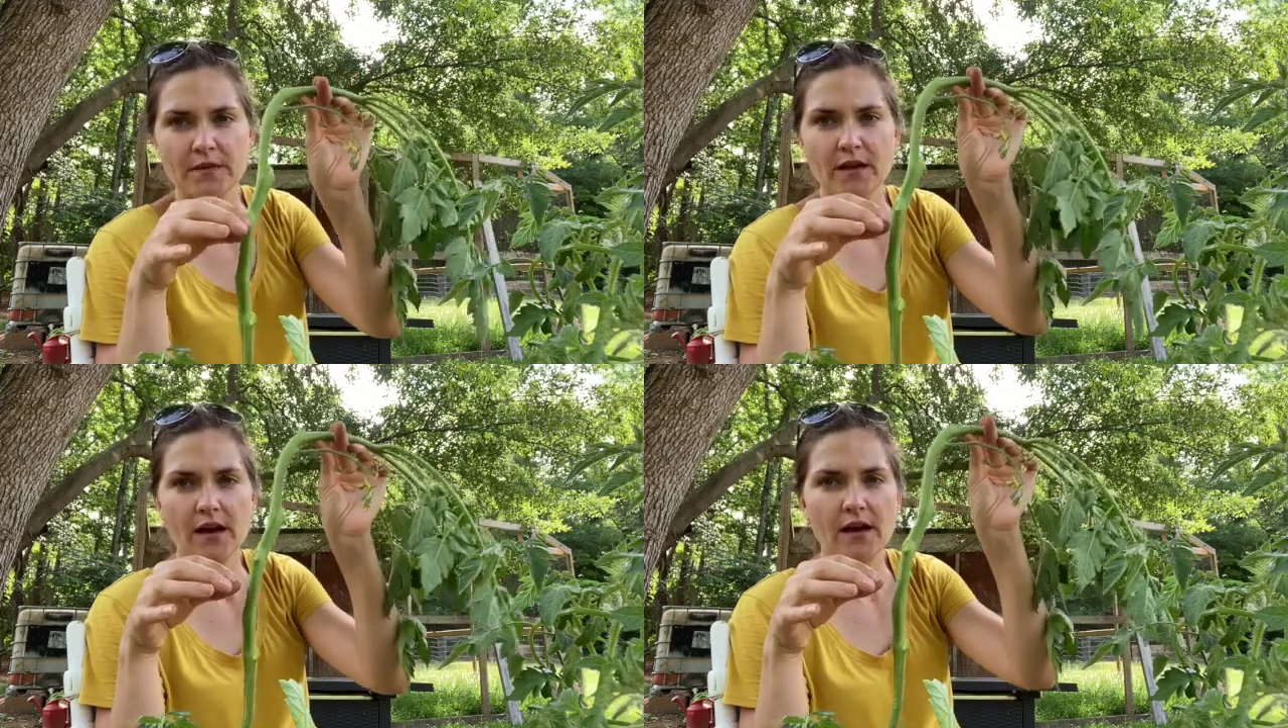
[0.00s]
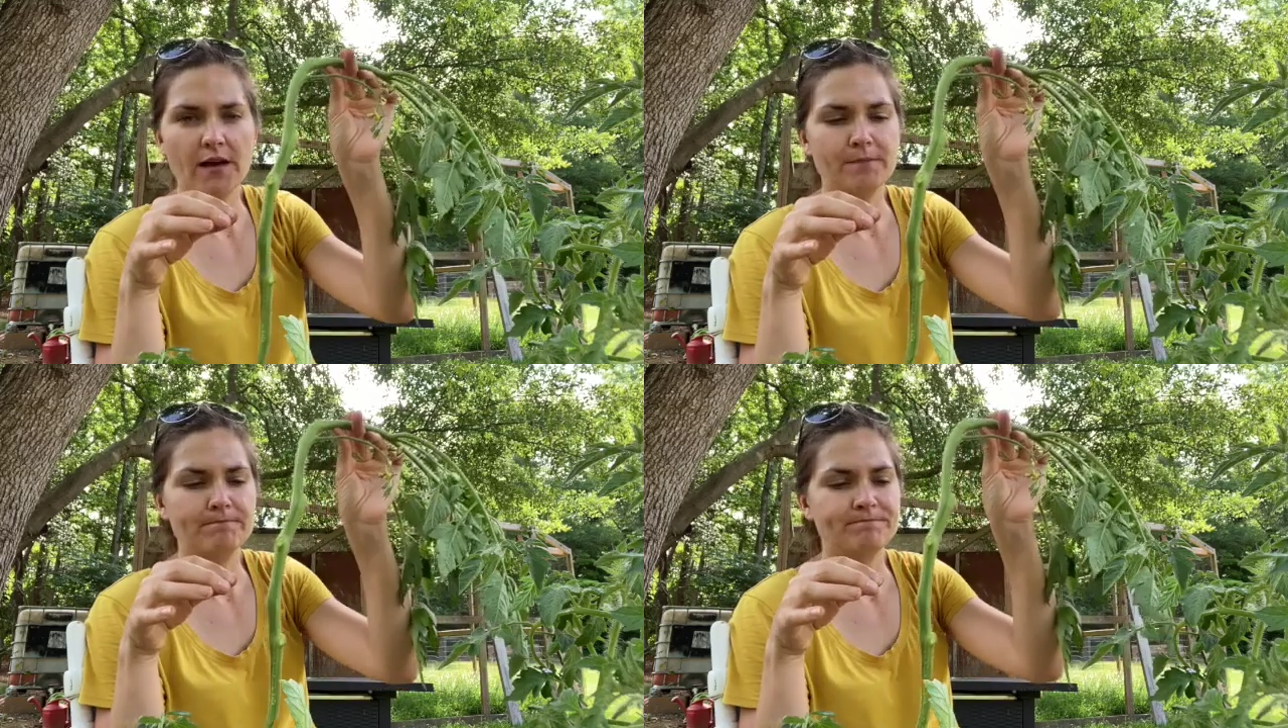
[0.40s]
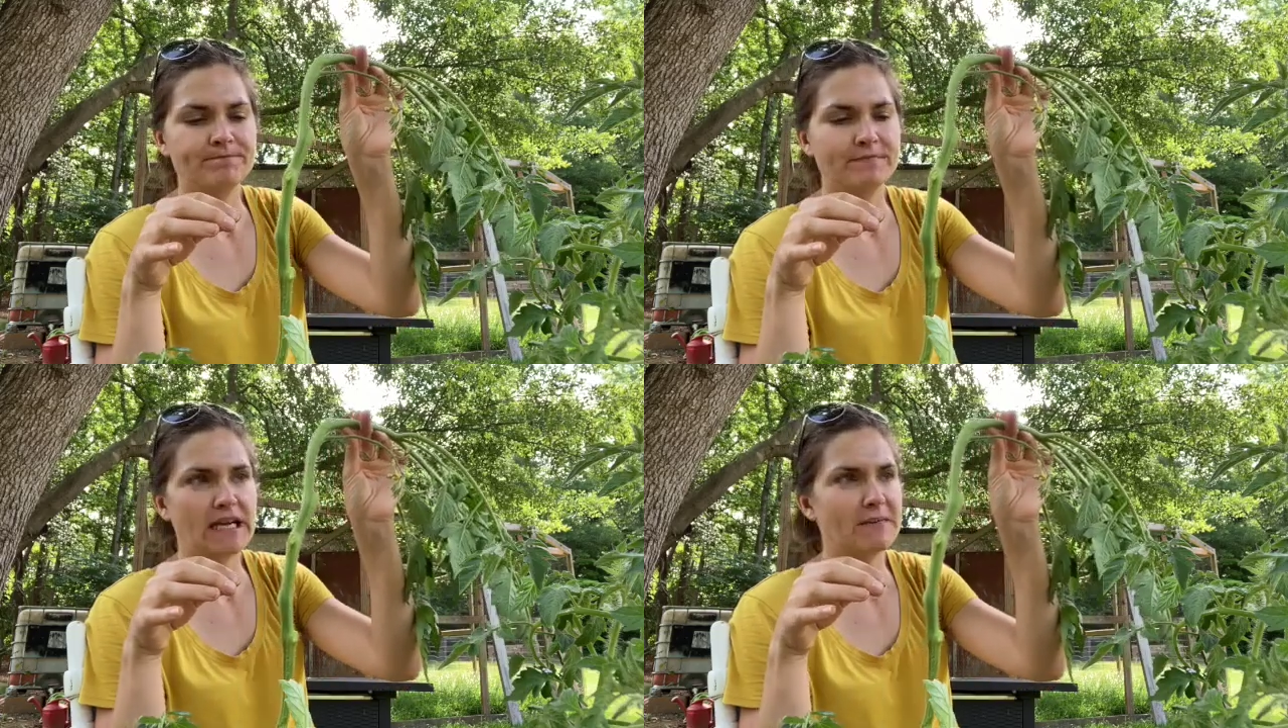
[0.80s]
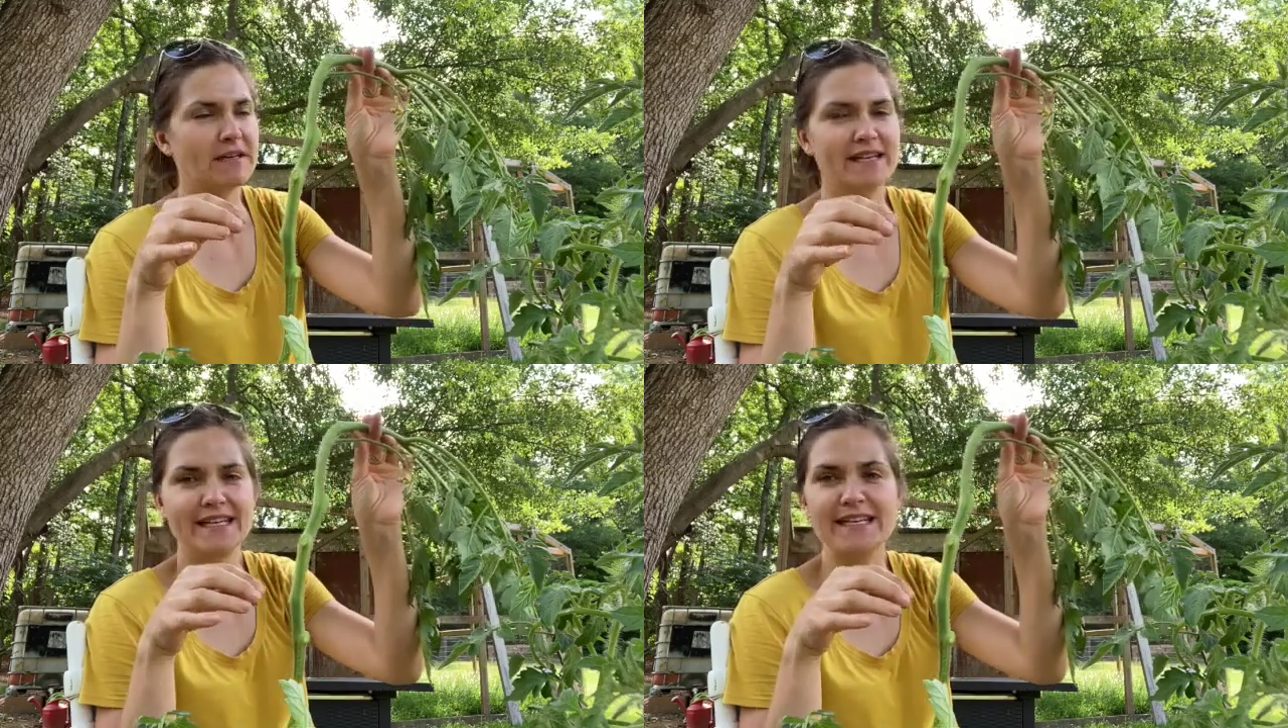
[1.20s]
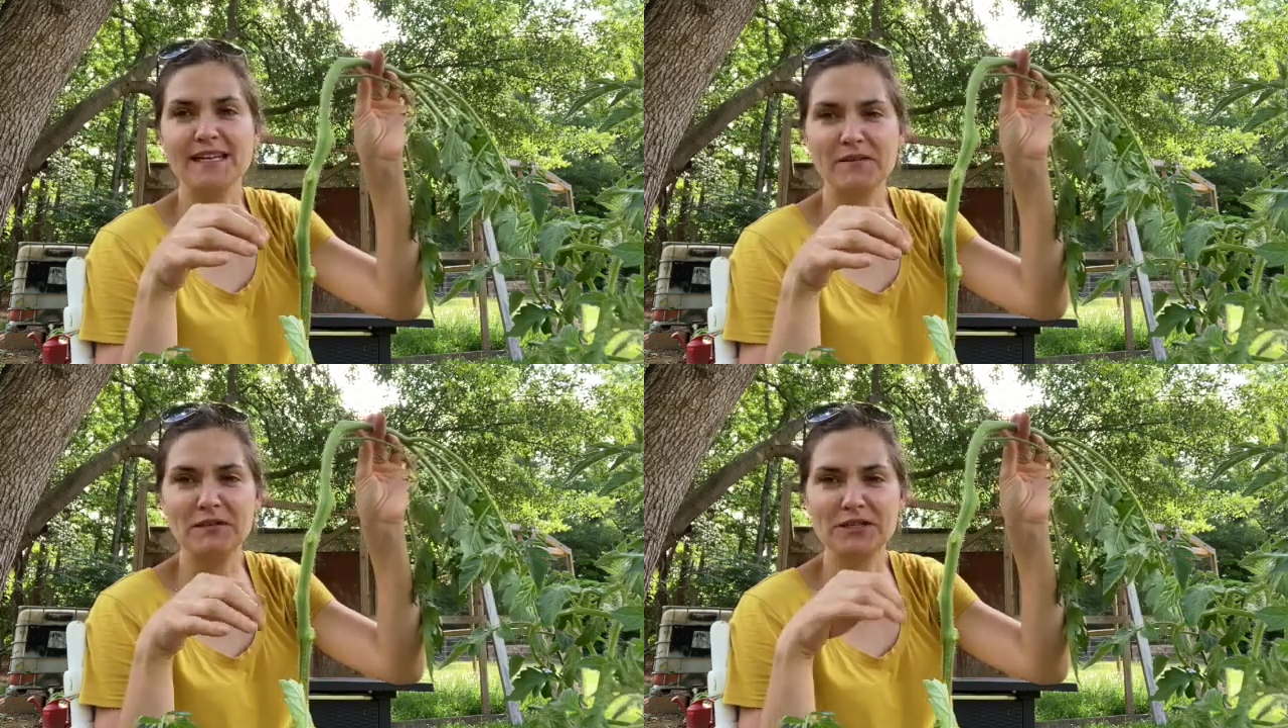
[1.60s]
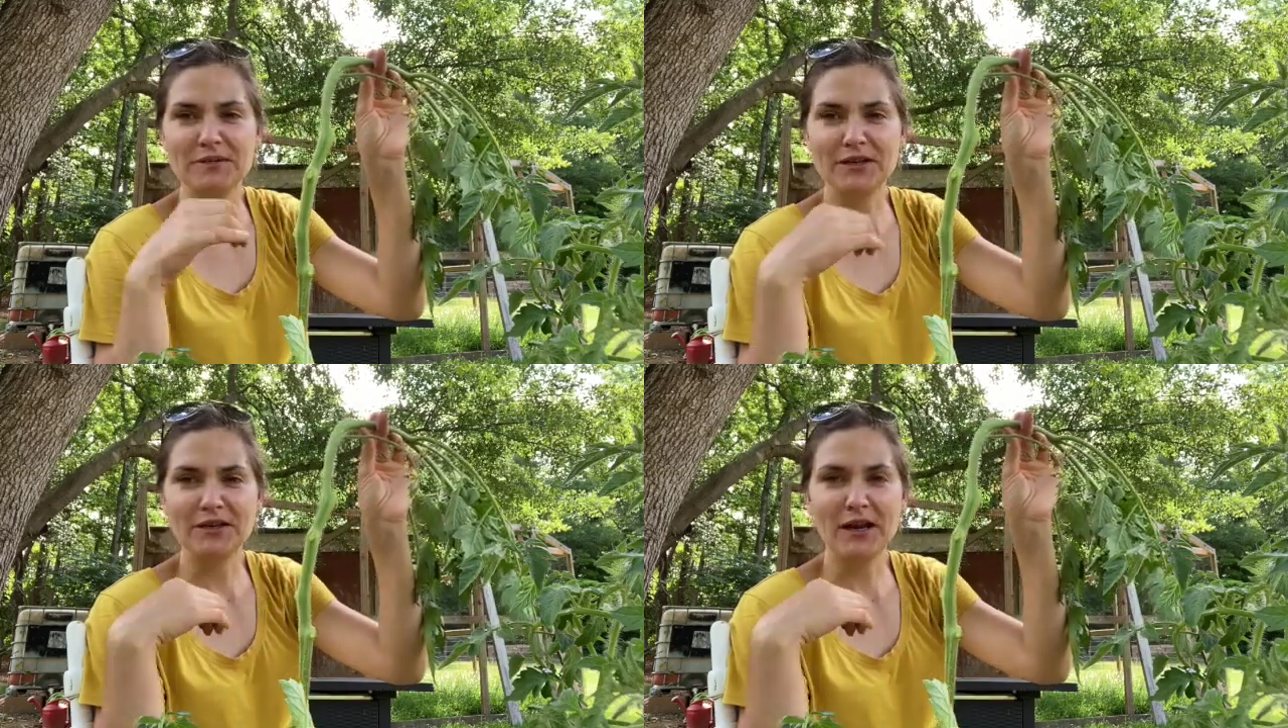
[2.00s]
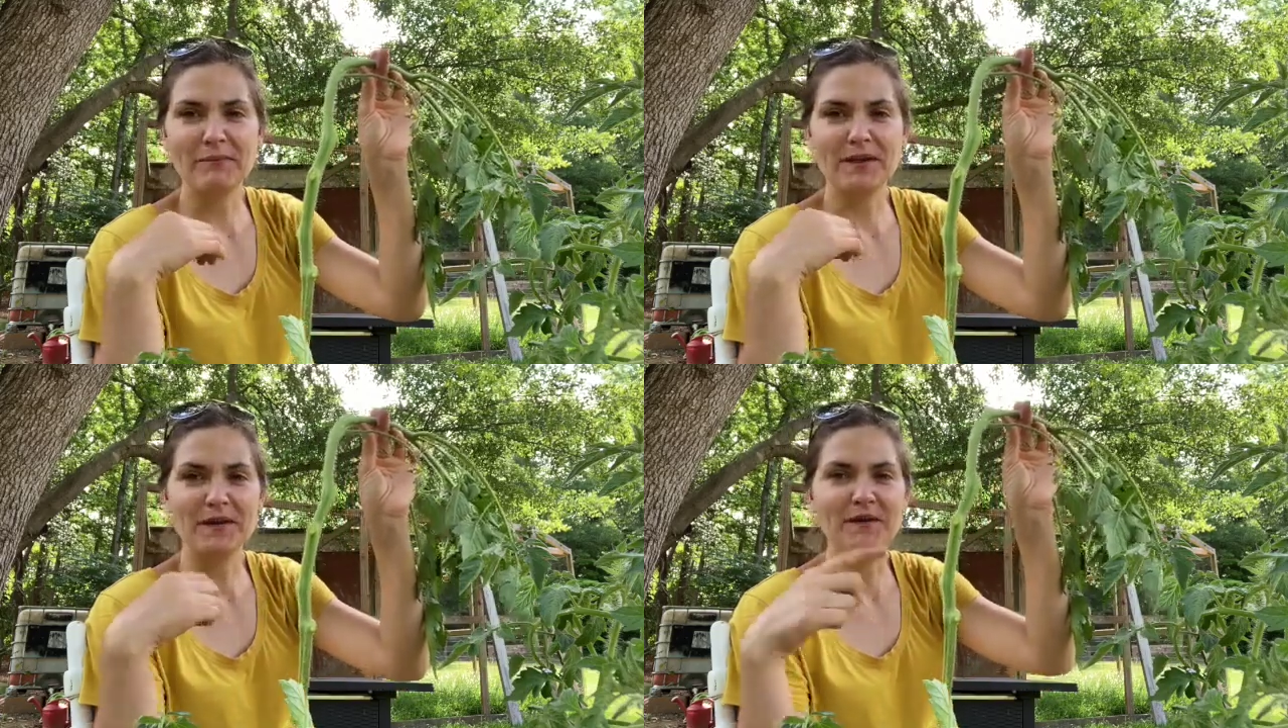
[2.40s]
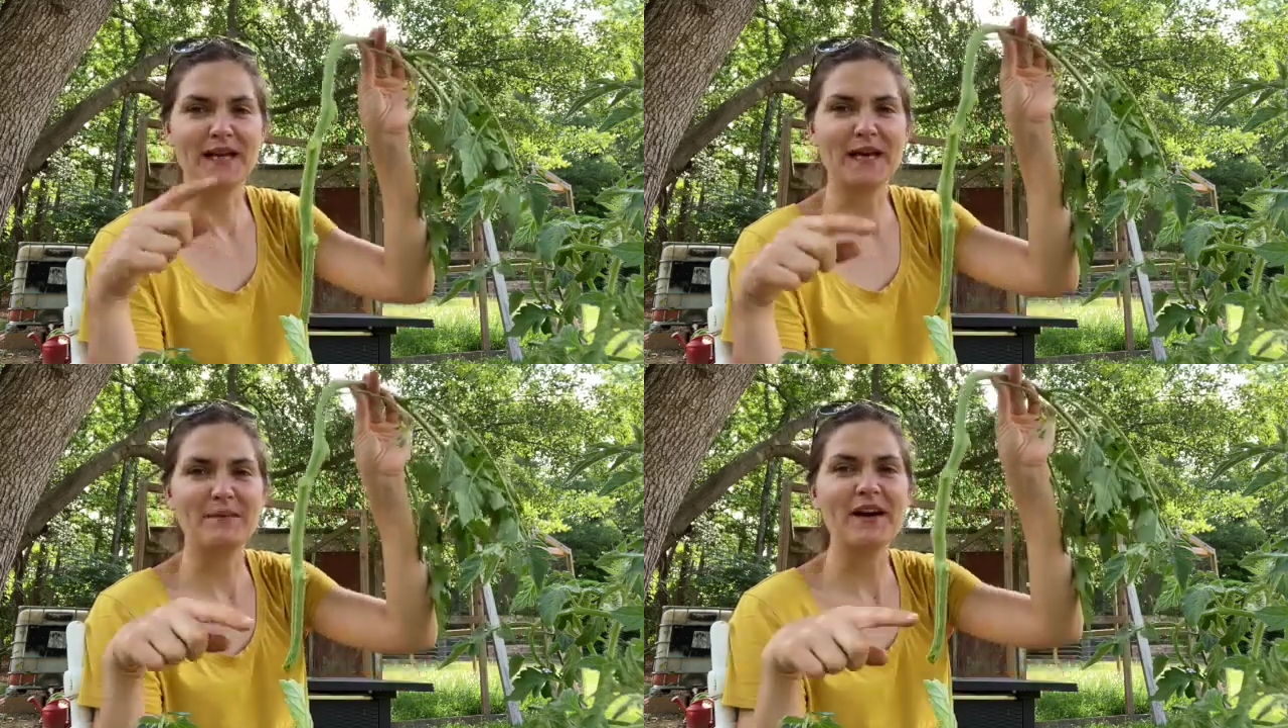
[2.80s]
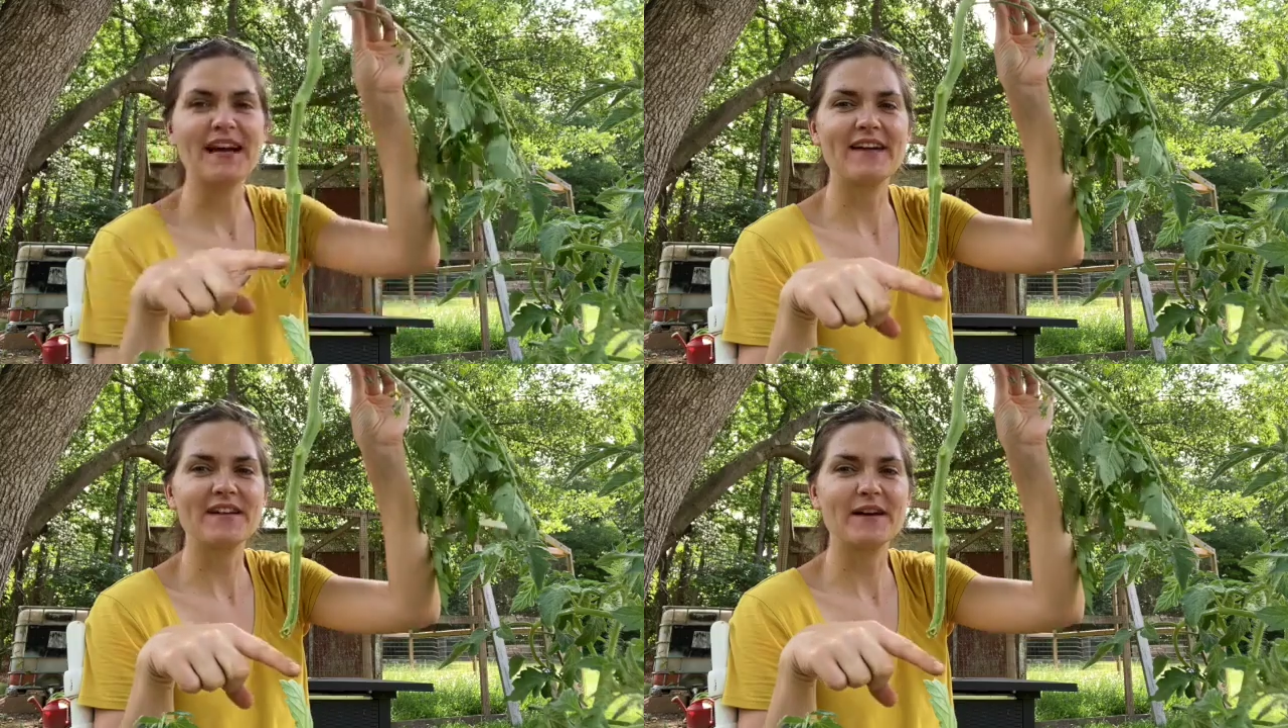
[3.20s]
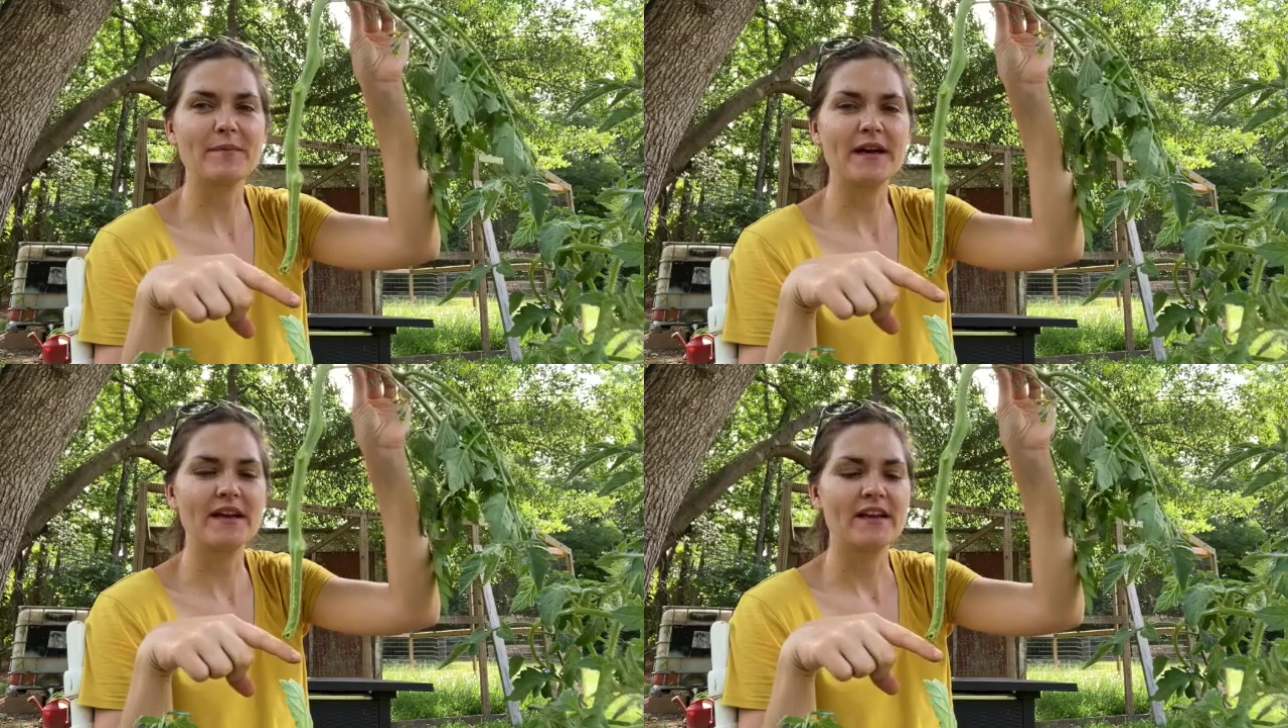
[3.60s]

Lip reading: I'm going to need a much bigger cup than the one I brought out here, but